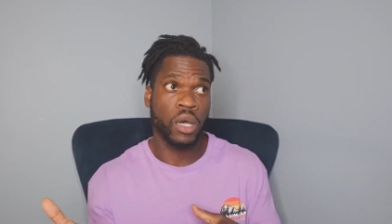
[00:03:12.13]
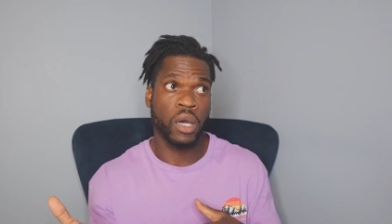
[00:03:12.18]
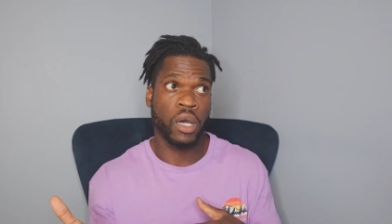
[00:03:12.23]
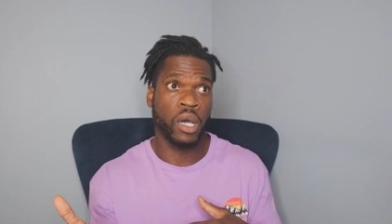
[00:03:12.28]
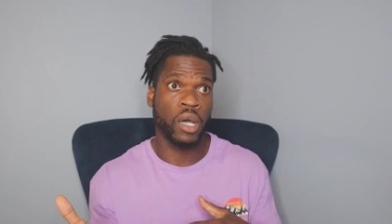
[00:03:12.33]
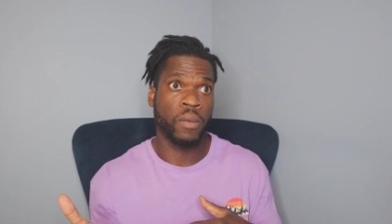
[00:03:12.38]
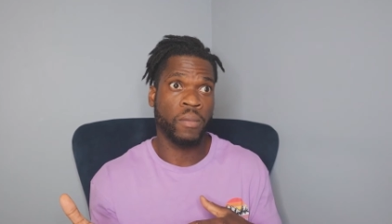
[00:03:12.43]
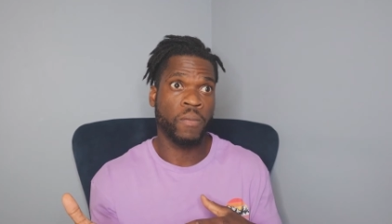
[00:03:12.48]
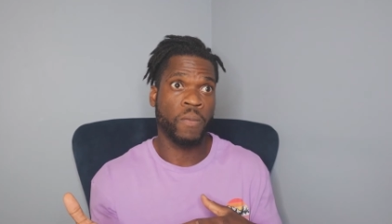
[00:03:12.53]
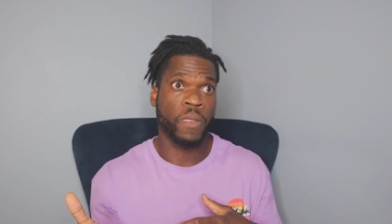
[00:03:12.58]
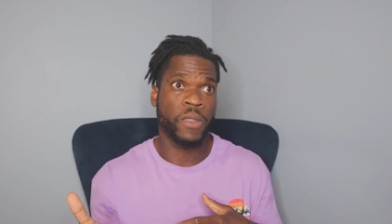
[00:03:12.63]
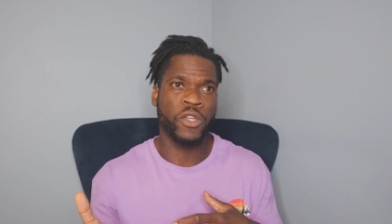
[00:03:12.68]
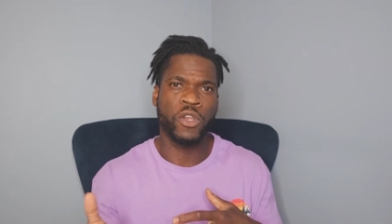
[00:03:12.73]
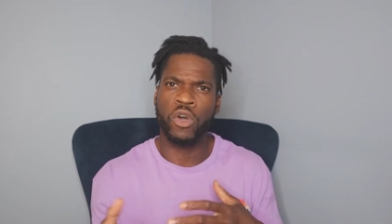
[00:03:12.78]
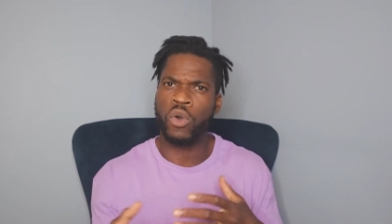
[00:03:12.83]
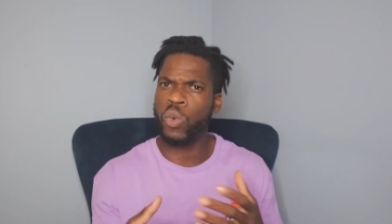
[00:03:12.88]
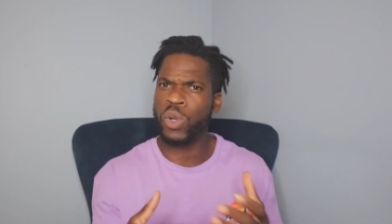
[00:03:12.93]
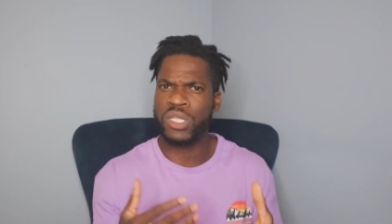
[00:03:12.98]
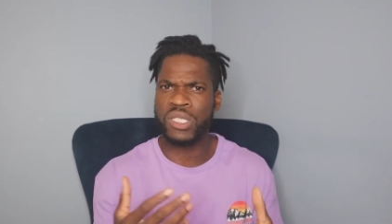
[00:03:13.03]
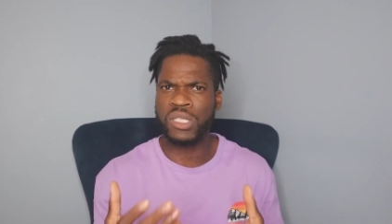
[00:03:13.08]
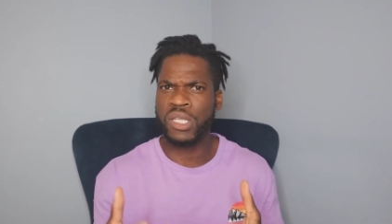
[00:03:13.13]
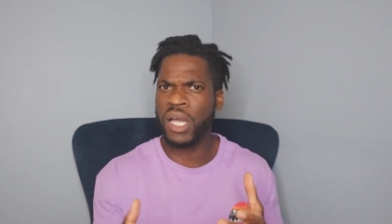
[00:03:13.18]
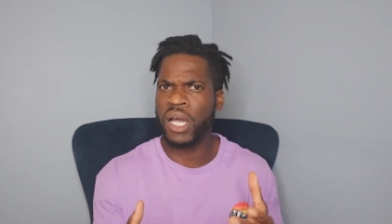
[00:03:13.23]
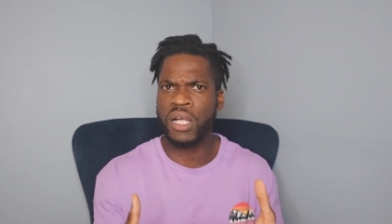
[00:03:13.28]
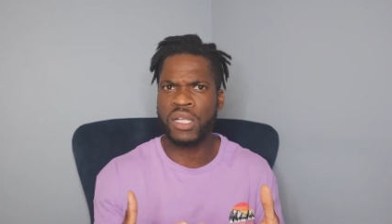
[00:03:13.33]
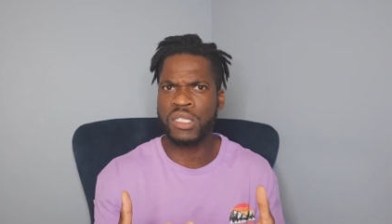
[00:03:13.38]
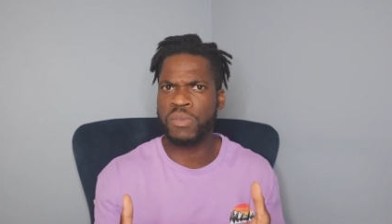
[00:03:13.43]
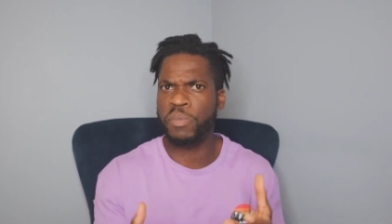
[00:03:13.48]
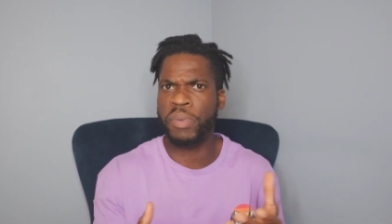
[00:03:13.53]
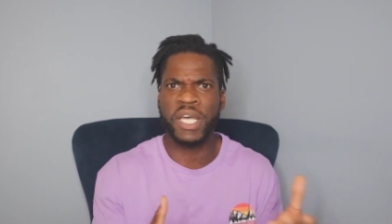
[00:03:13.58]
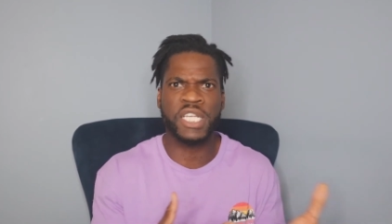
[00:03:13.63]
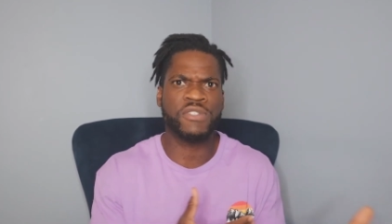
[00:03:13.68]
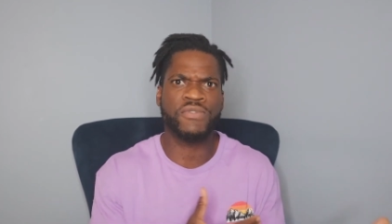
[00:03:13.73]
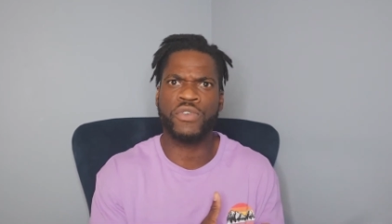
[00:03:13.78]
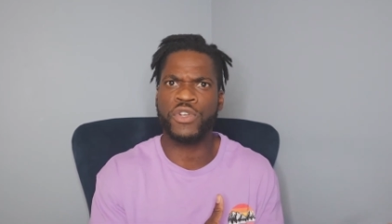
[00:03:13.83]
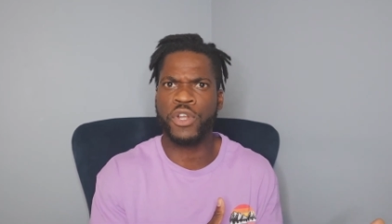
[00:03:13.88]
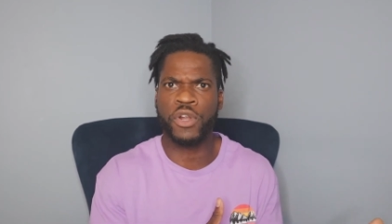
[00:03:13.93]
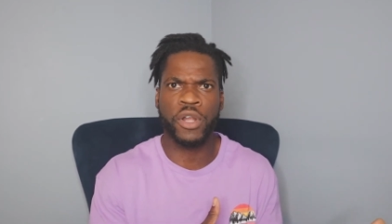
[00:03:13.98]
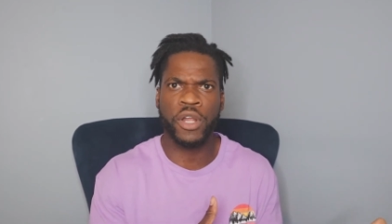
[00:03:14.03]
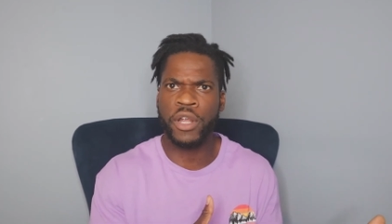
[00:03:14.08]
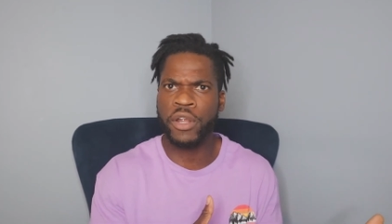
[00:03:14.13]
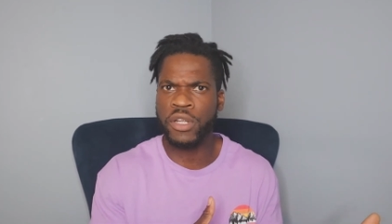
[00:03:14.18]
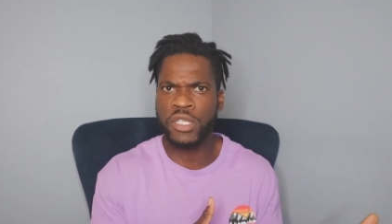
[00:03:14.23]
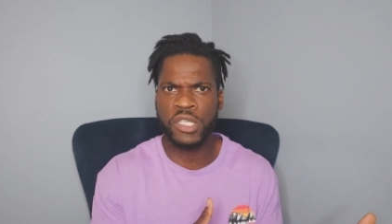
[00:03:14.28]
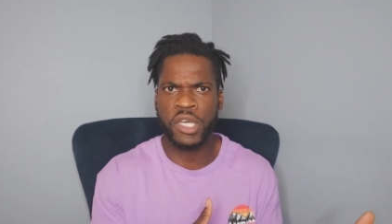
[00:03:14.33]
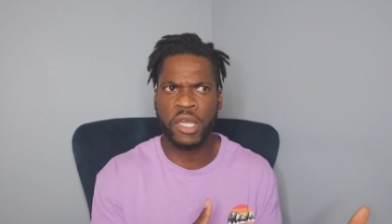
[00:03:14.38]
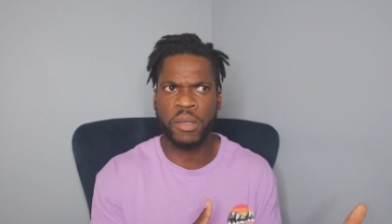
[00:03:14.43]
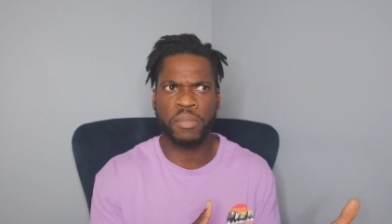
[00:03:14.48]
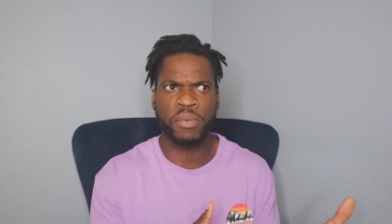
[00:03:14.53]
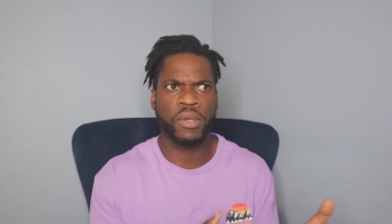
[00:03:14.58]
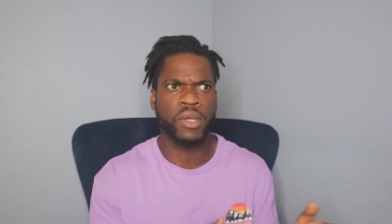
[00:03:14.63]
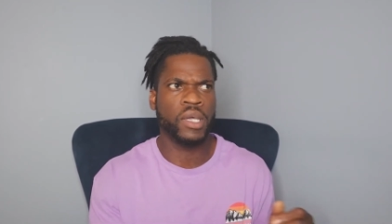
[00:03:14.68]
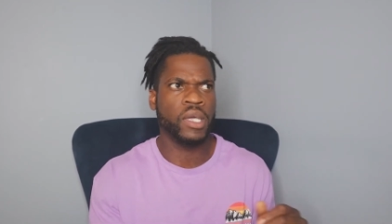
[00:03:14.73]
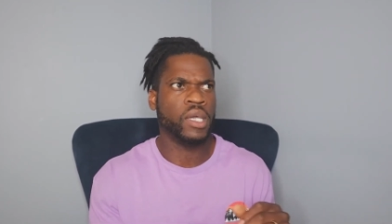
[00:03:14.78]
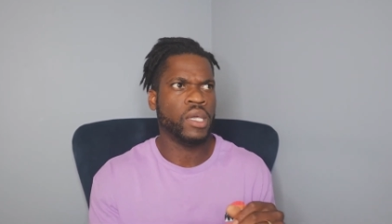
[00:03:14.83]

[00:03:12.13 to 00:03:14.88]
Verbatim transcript: um, you know, what style's best for your hair type.